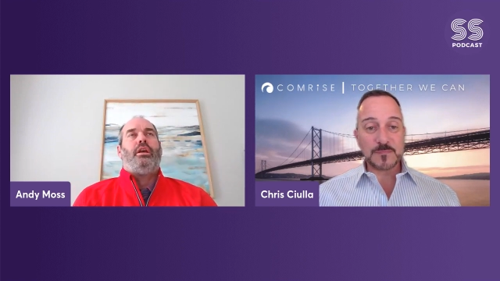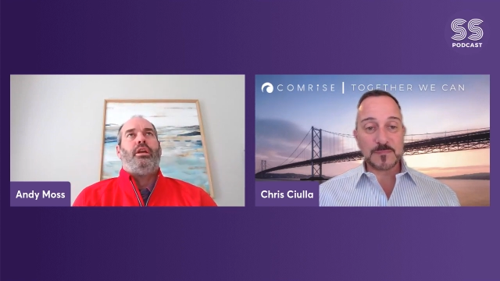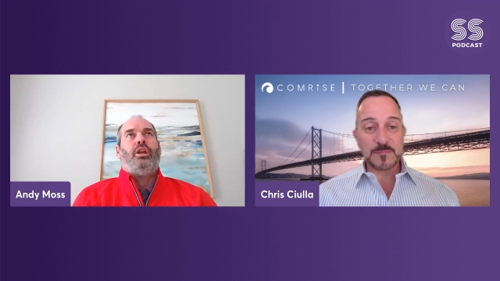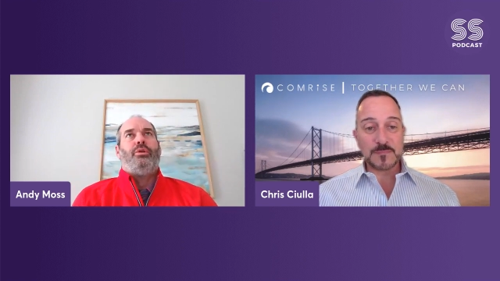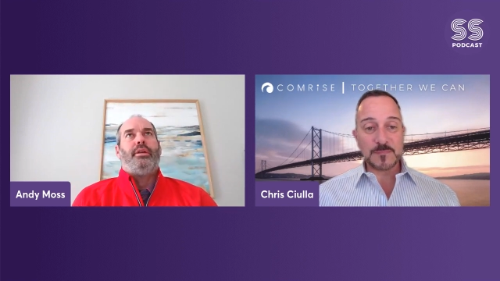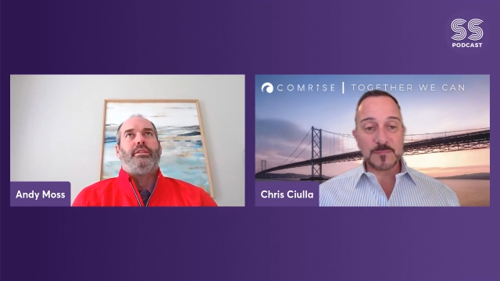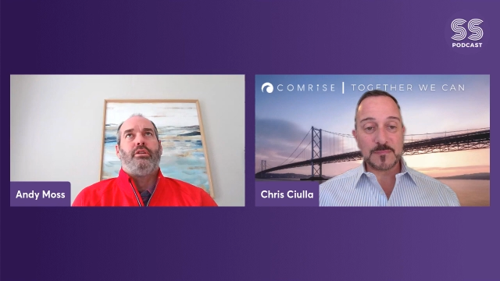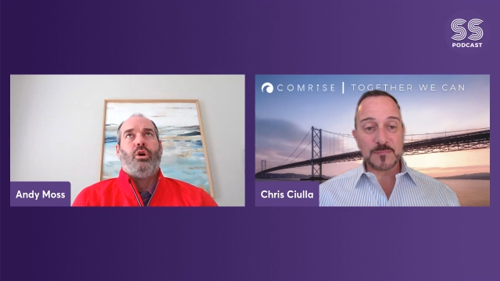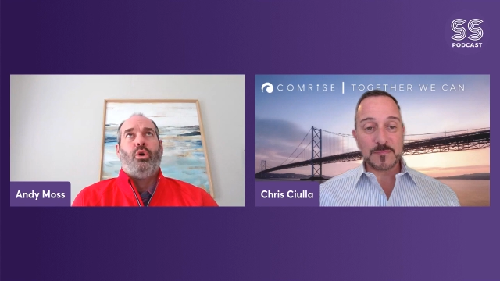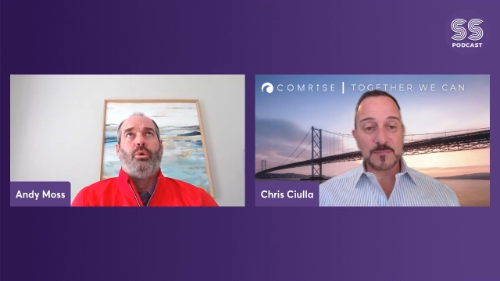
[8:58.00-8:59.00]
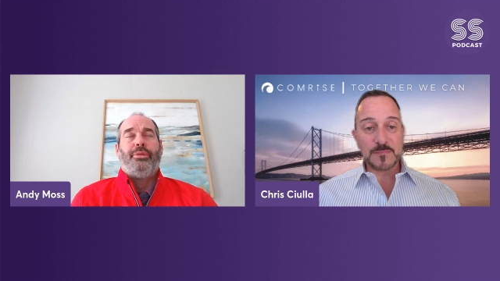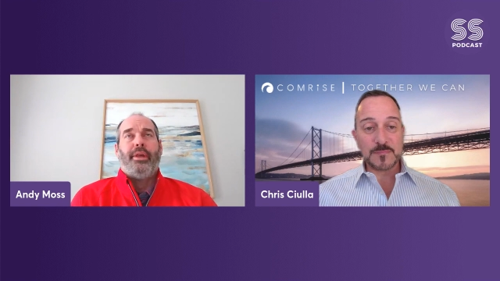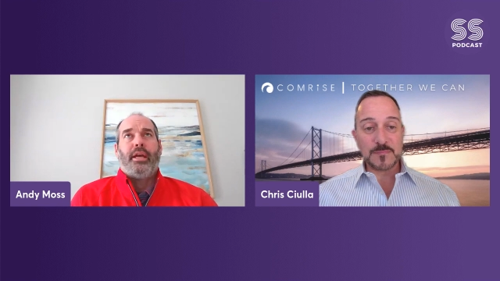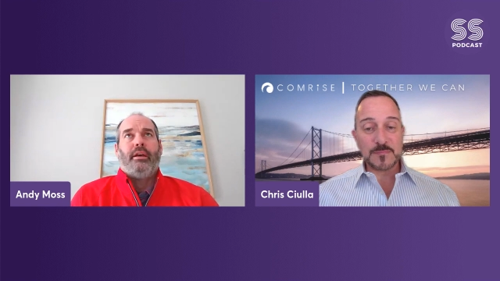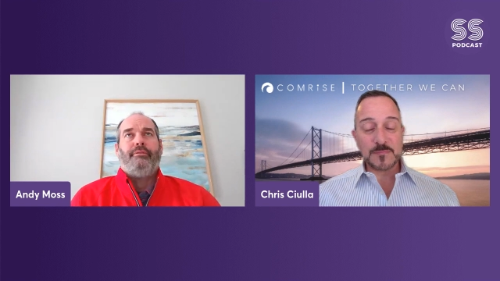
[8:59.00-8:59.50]
Speaker 1: you know this whole
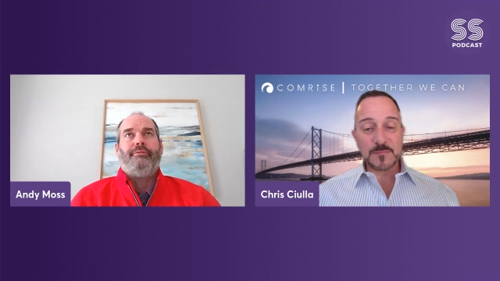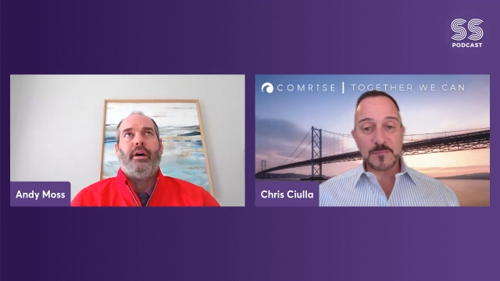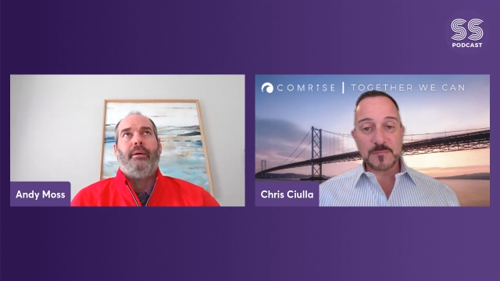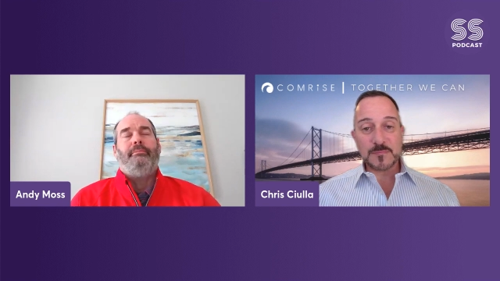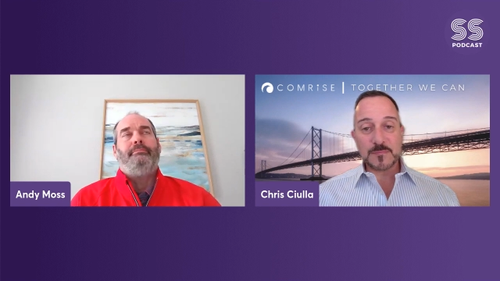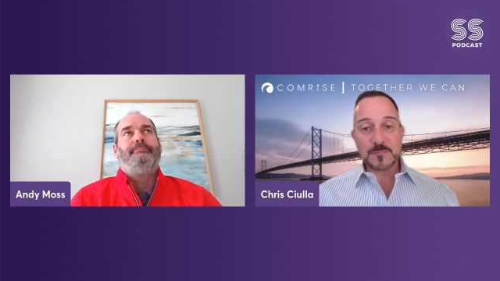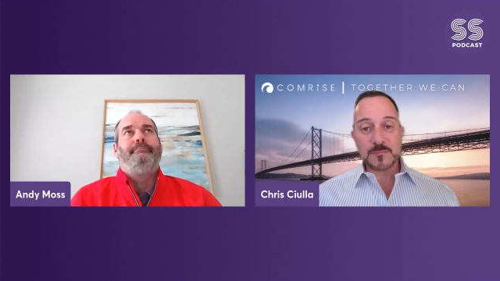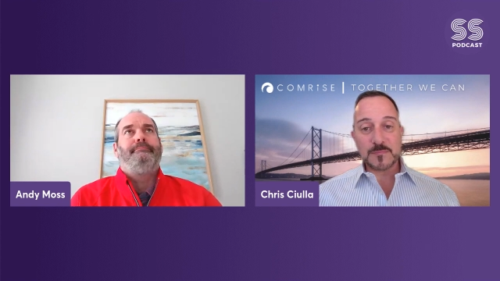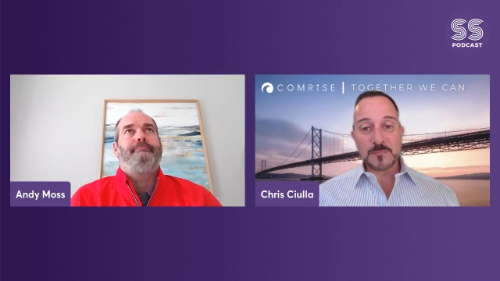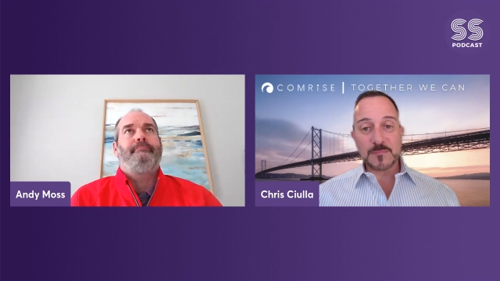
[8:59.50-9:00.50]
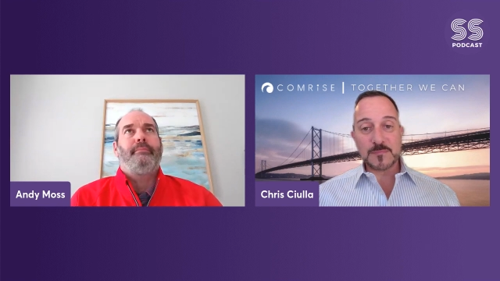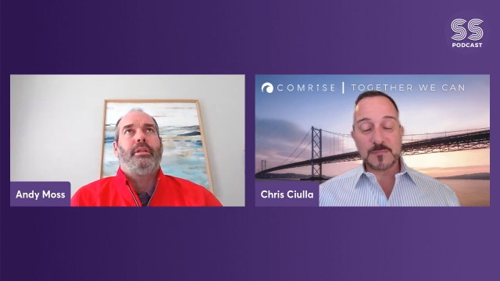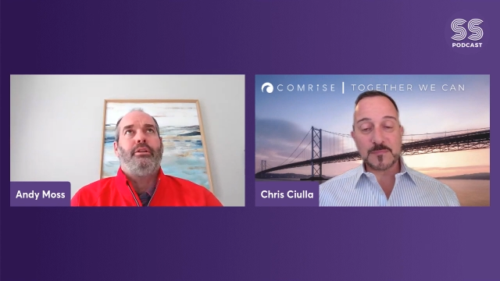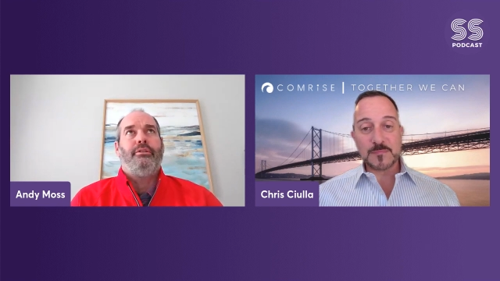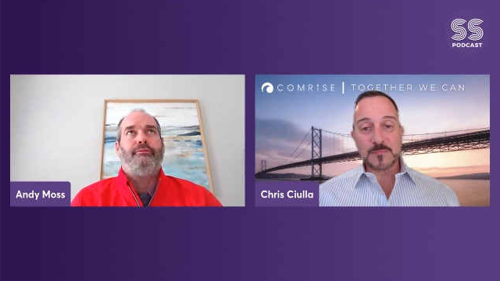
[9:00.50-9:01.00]
thing of um,
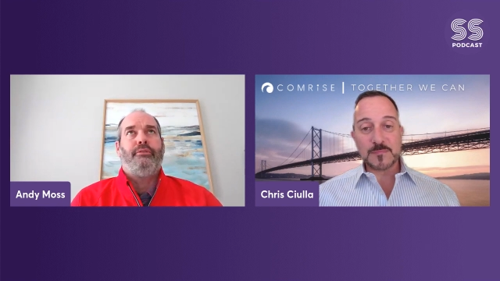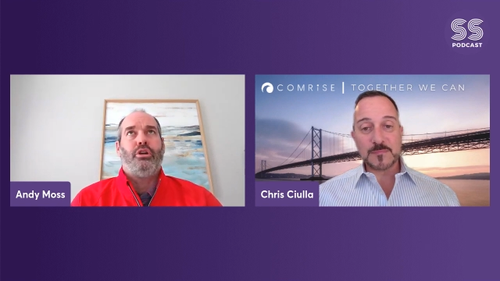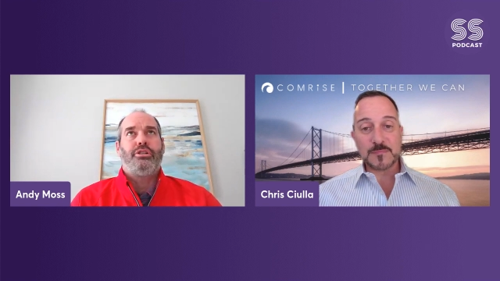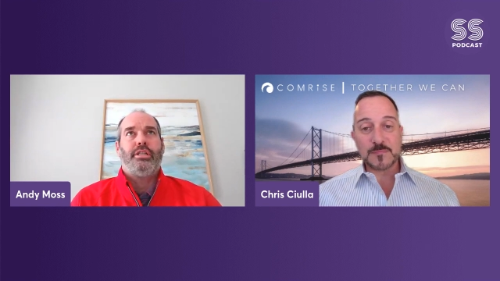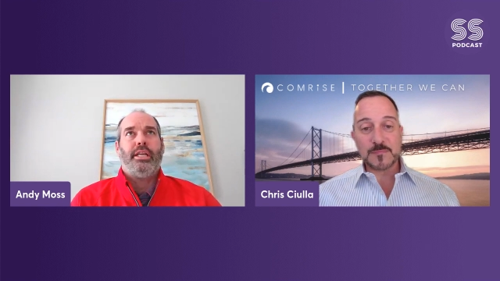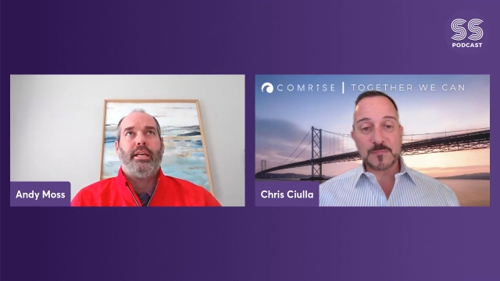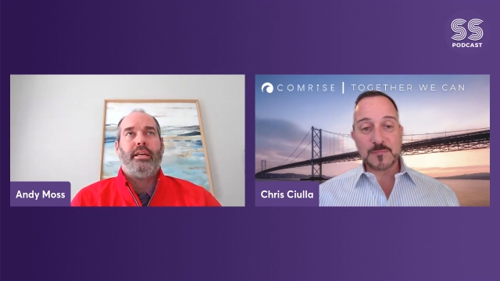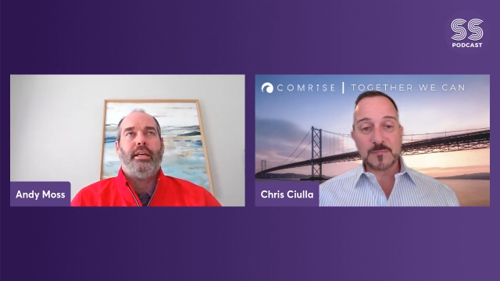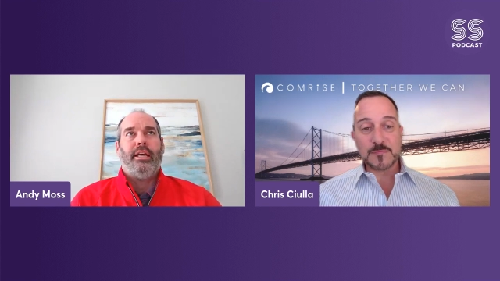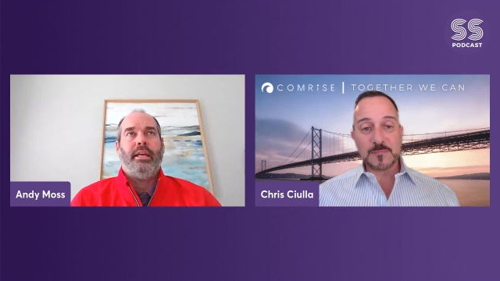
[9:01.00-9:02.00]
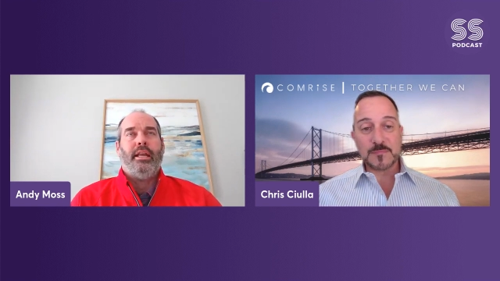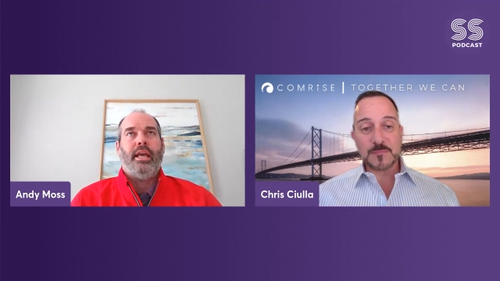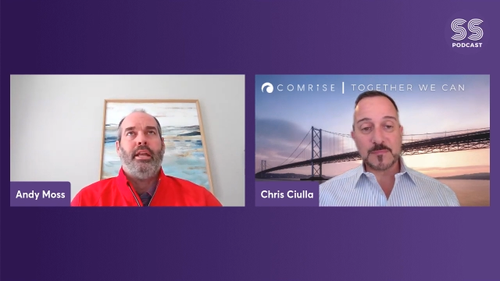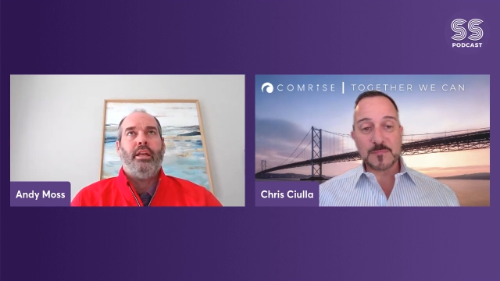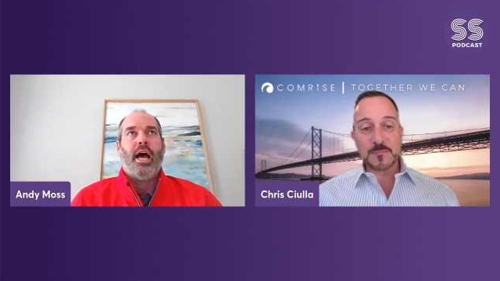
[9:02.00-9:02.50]
diversity and,
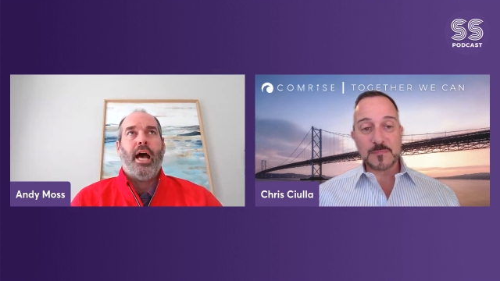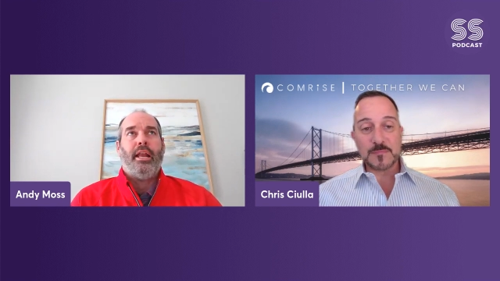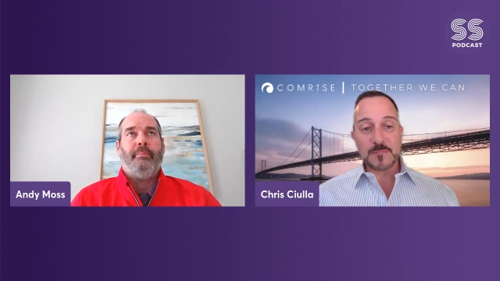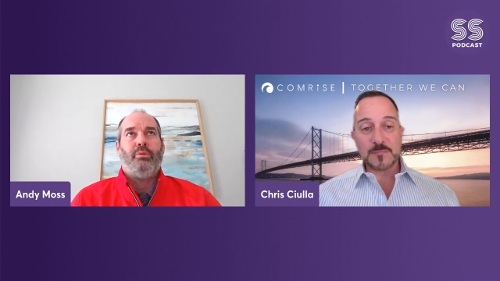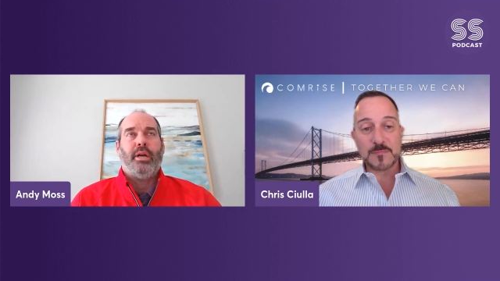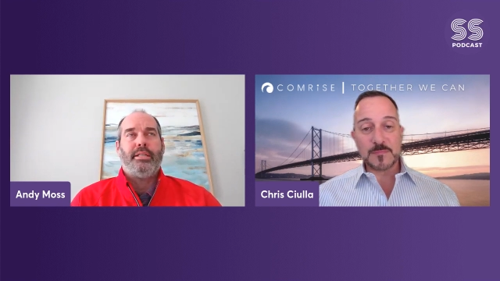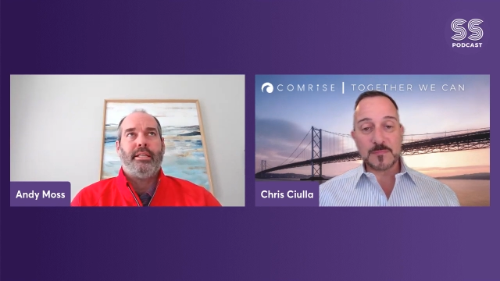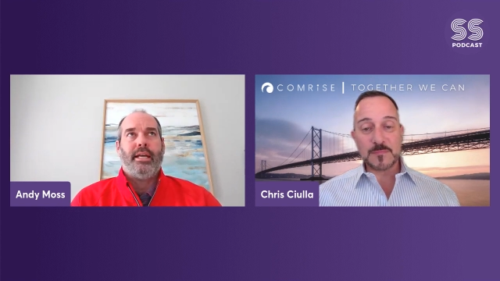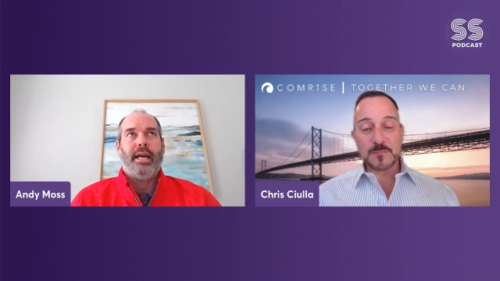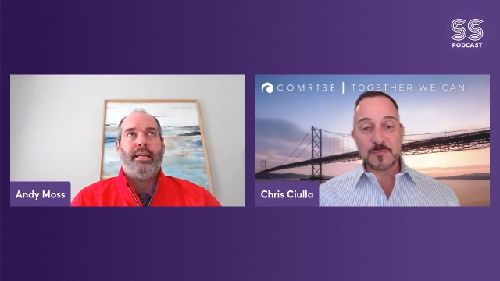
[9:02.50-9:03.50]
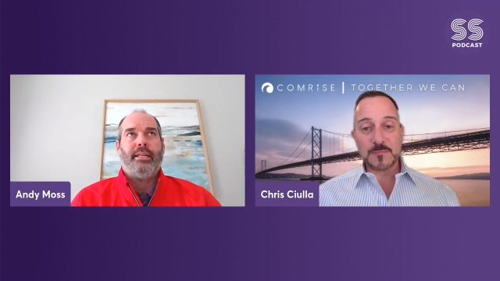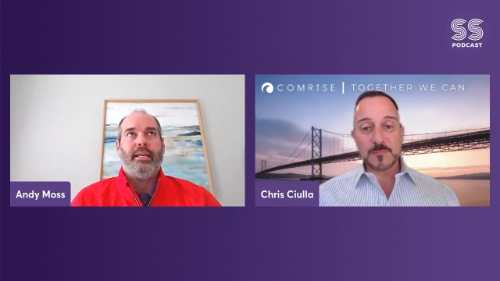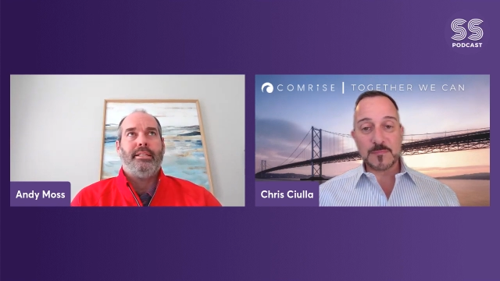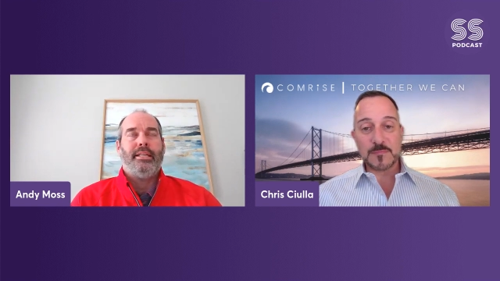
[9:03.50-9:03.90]
and not embracing ideas,